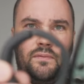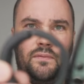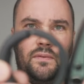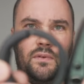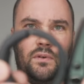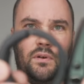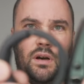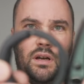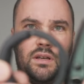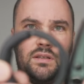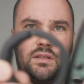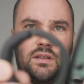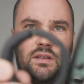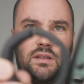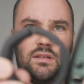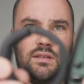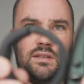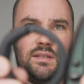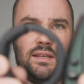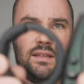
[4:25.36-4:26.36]
you guys
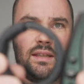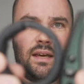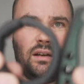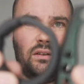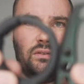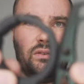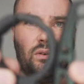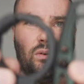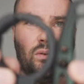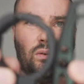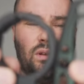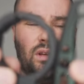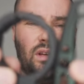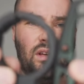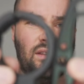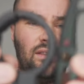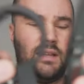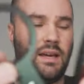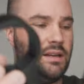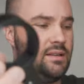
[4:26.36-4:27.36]
could see that at all.
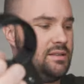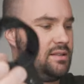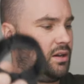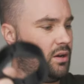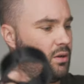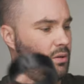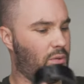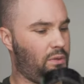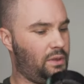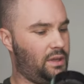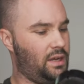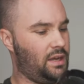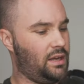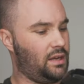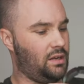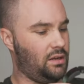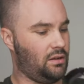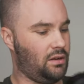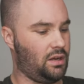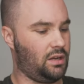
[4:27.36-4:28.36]
That is the whole thing
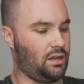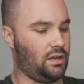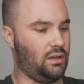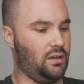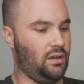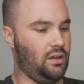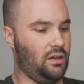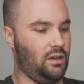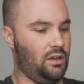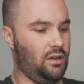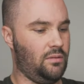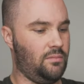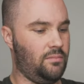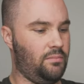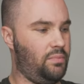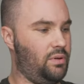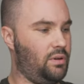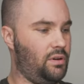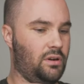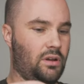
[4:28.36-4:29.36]
and you kind of
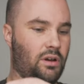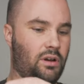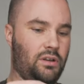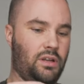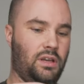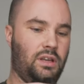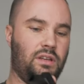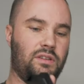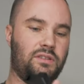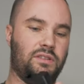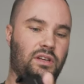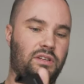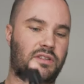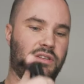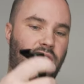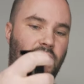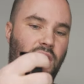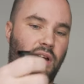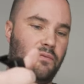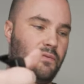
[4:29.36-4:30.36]
put it on. It is nice
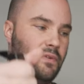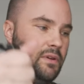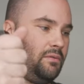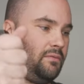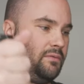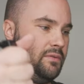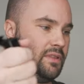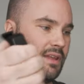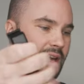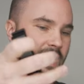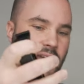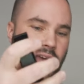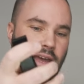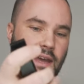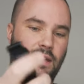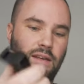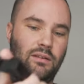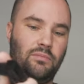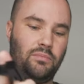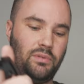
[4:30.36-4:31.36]
and comfy for the
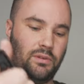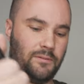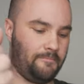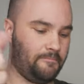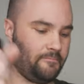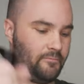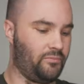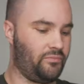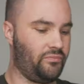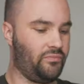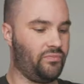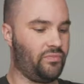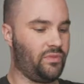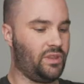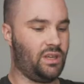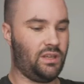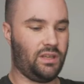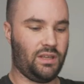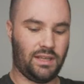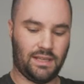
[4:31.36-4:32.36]
hand, but
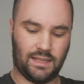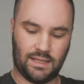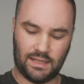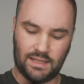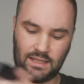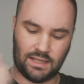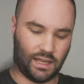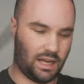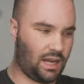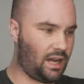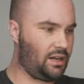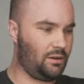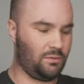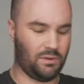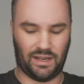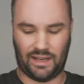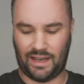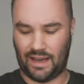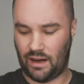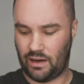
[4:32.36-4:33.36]
I don't
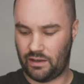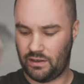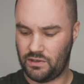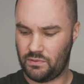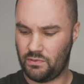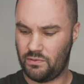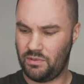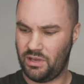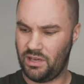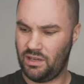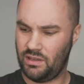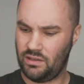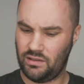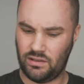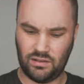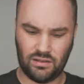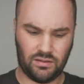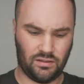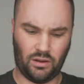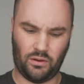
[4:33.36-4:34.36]
want to carry this with me.
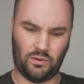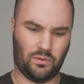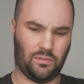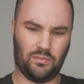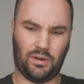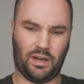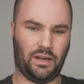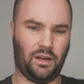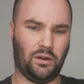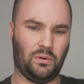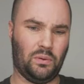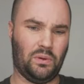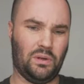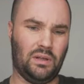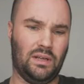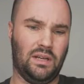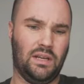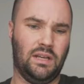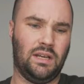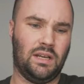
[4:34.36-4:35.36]
No, I don't.
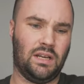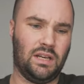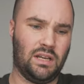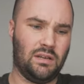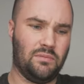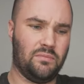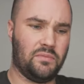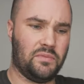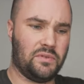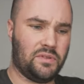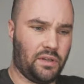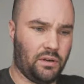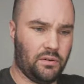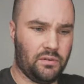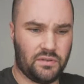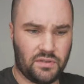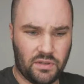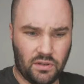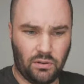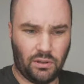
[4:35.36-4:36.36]
So
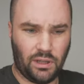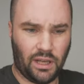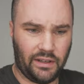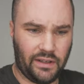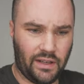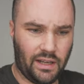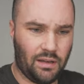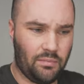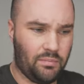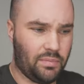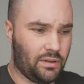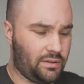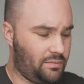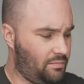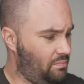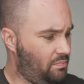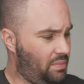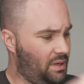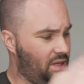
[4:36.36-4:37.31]
it's a cool idea, but